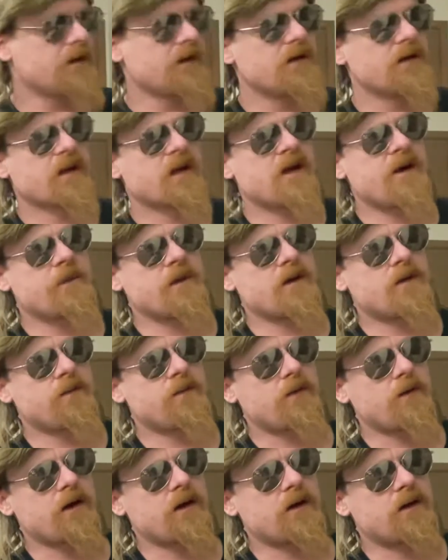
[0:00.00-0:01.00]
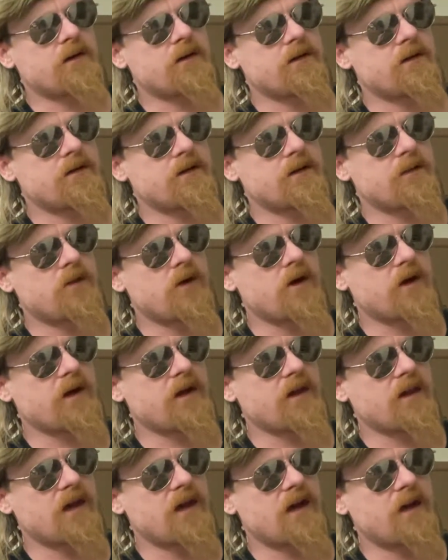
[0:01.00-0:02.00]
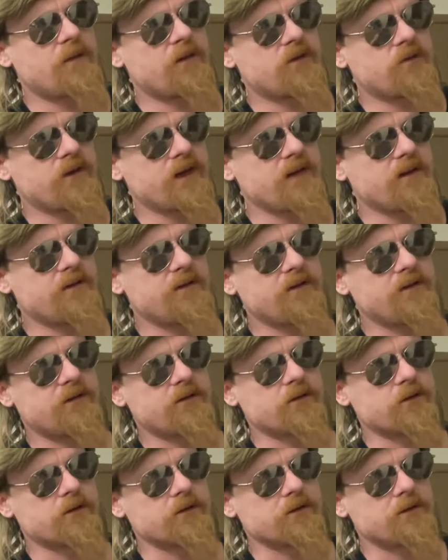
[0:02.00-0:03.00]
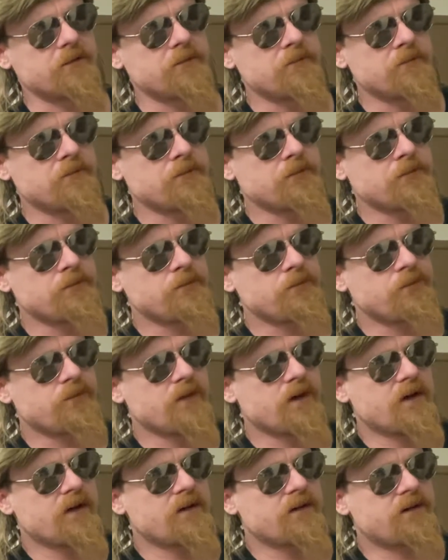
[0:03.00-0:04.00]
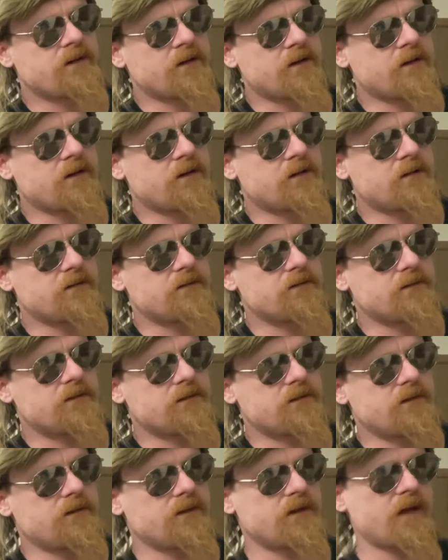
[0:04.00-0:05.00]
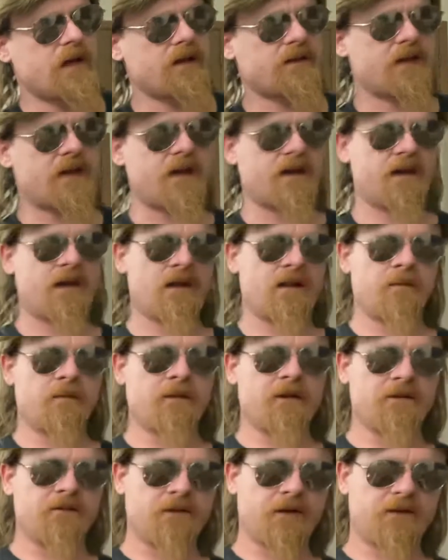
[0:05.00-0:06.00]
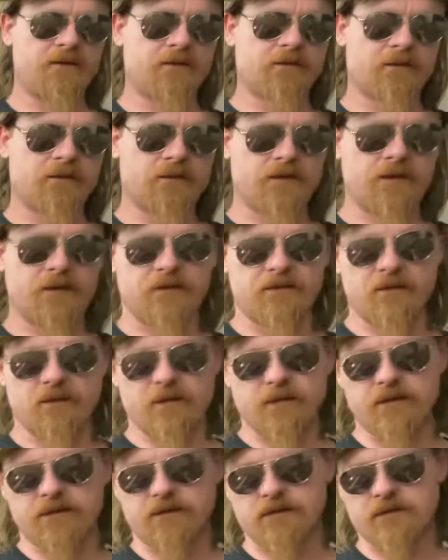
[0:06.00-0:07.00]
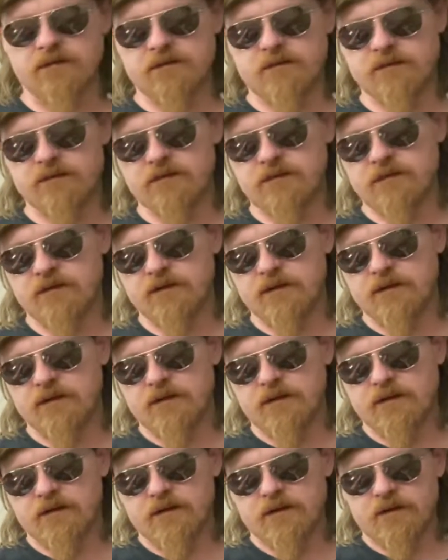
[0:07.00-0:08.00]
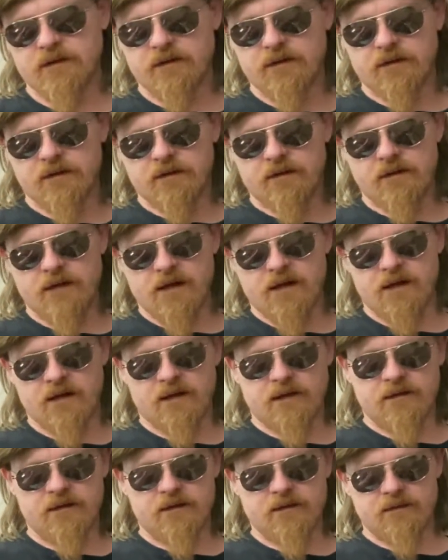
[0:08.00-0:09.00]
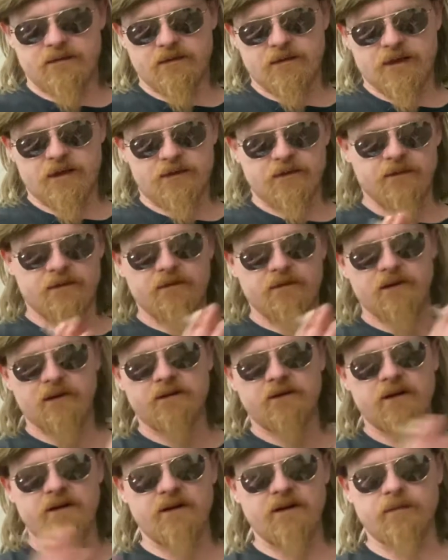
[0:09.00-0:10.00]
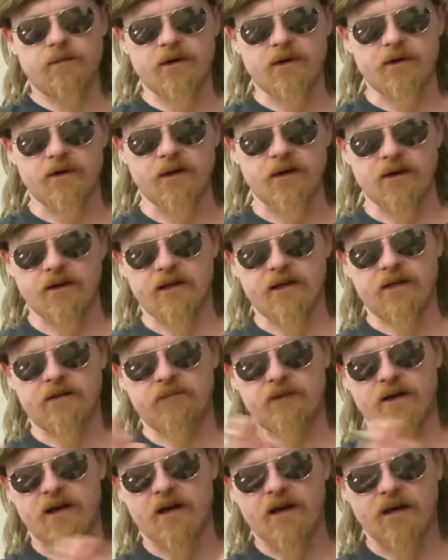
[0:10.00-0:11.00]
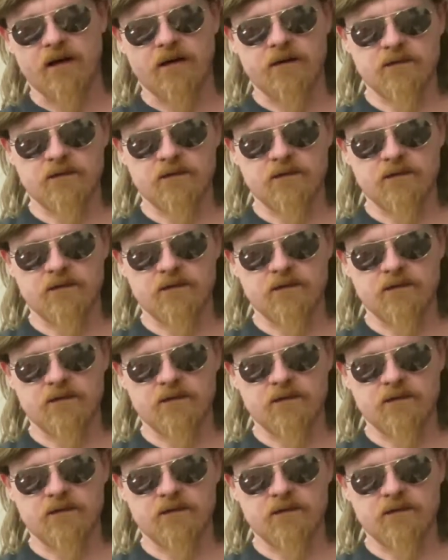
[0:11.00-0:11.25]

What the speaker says: coming up around the parking lot in between the two schools. So, at that elementary school, there's a little, divot in the building, like a divide,